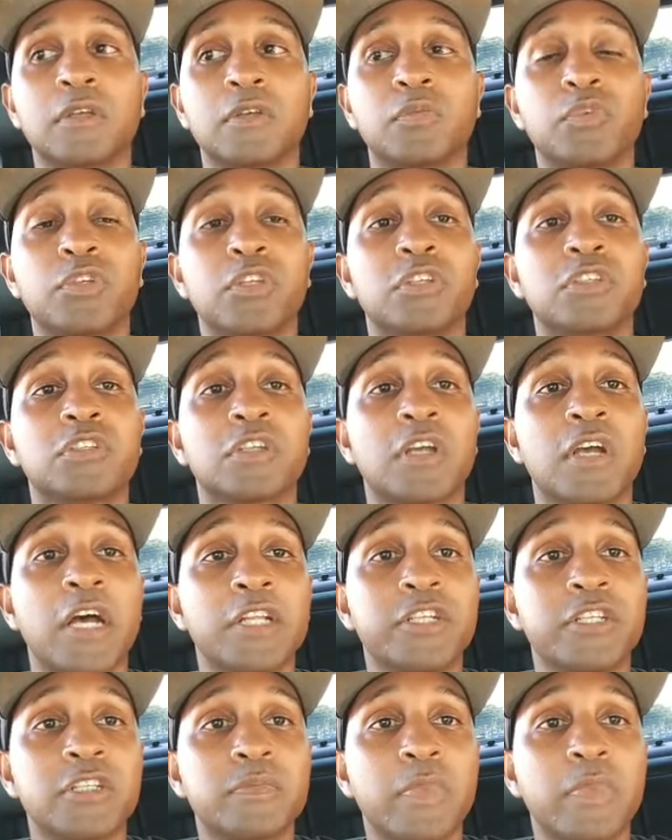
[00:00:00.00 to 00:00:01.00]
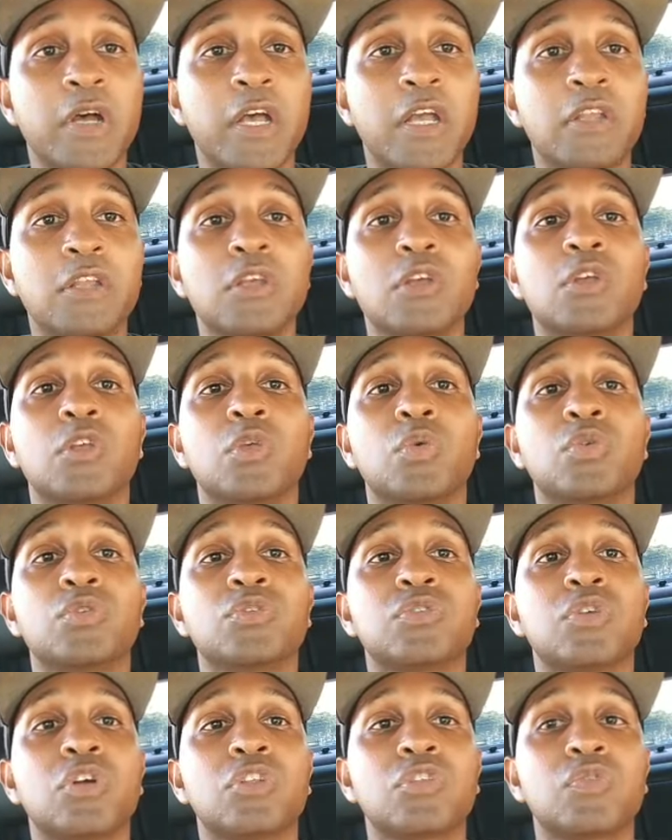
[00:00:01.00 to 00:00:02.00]
When you use a conscious mind, you will
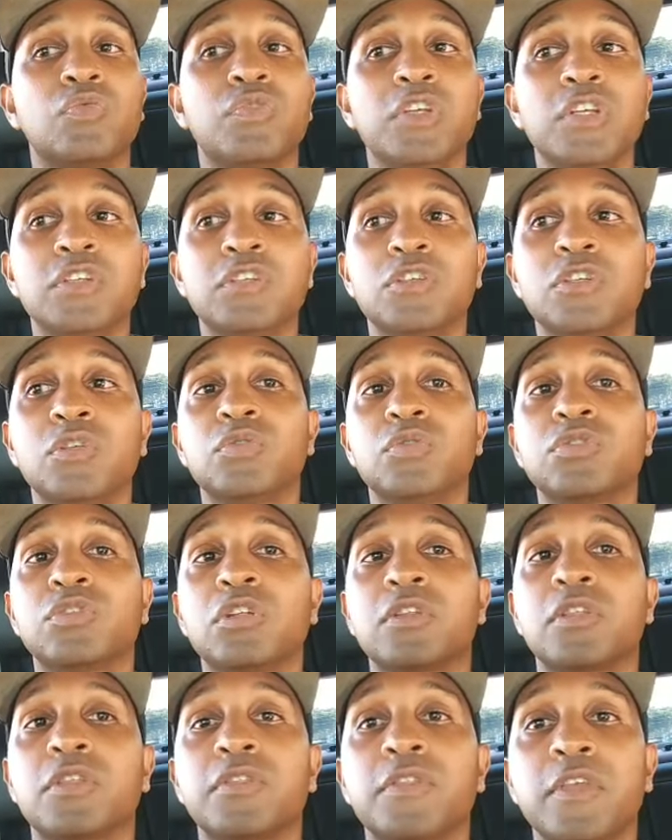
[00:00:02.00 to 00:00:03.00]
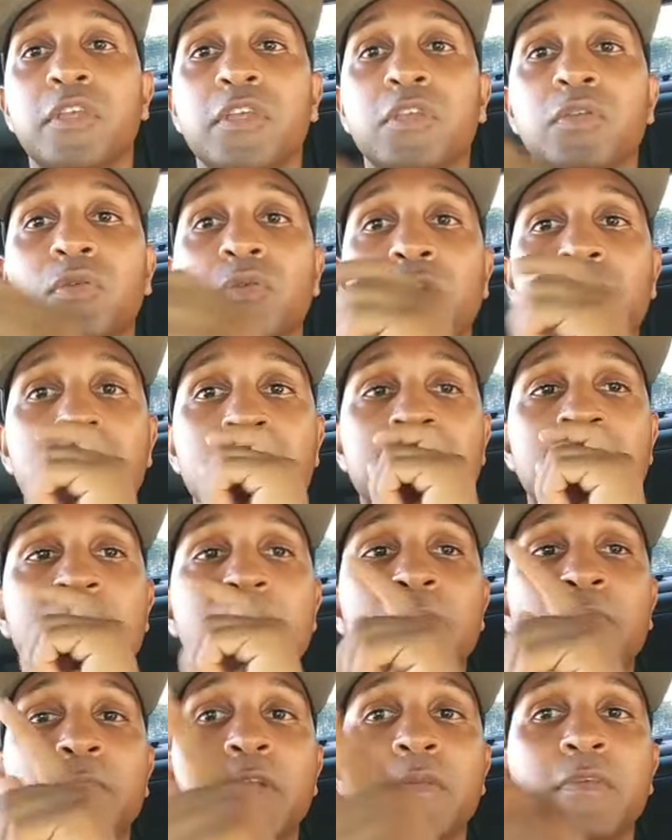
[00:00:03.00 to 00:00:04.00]
start to reason, you will start to think, you will have to
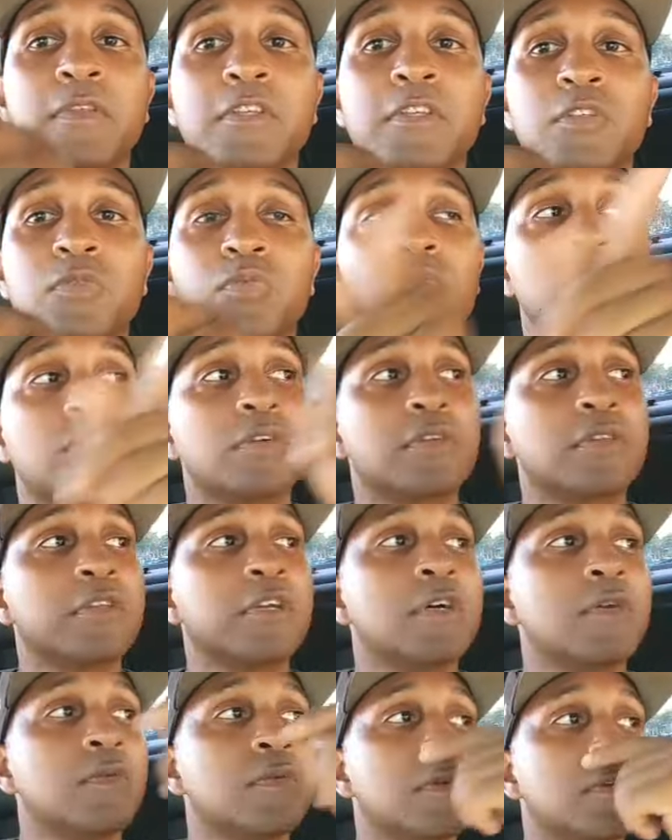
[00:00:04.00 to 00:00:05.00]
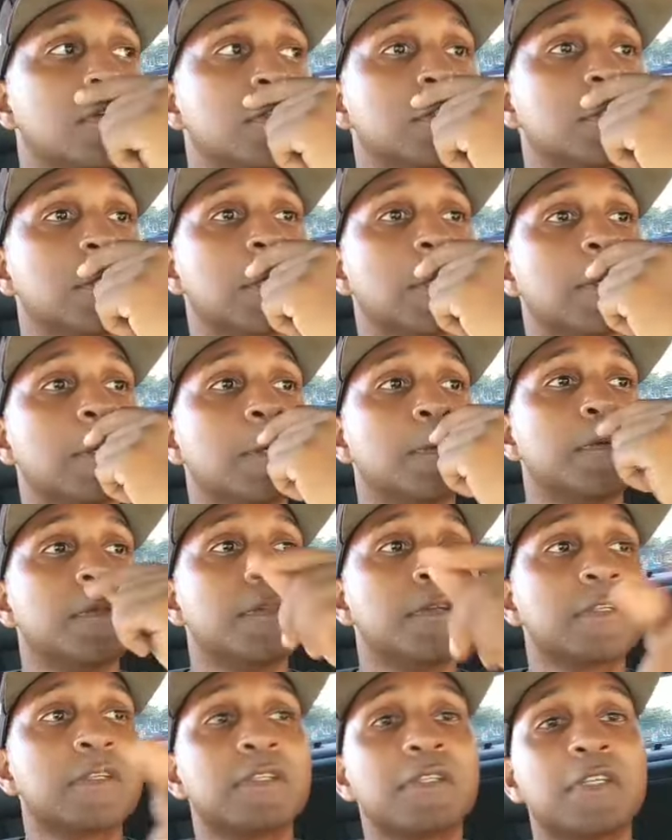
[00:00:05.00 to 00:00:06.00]
stay, maybe this one or that one, or should I go with
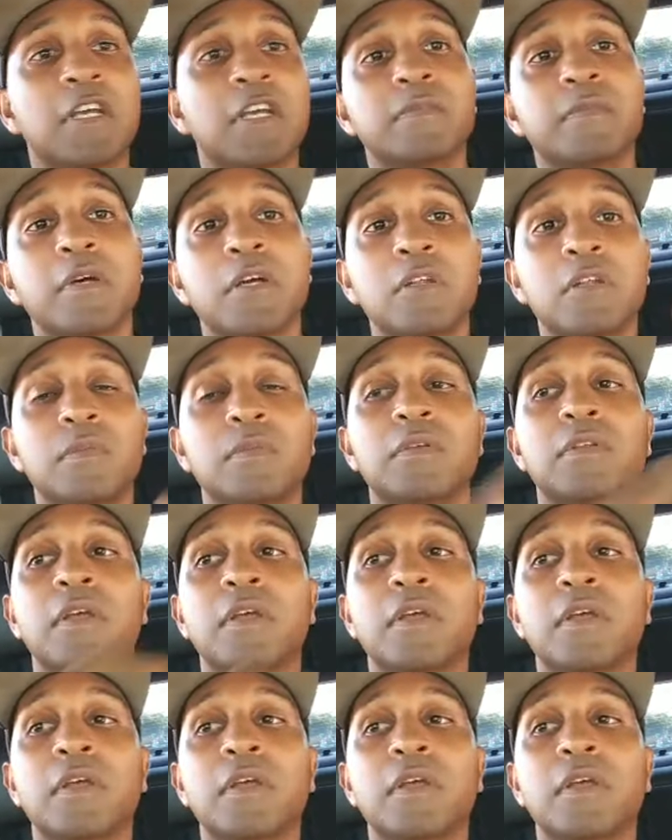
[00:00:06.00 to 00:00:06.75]
this because it has my number.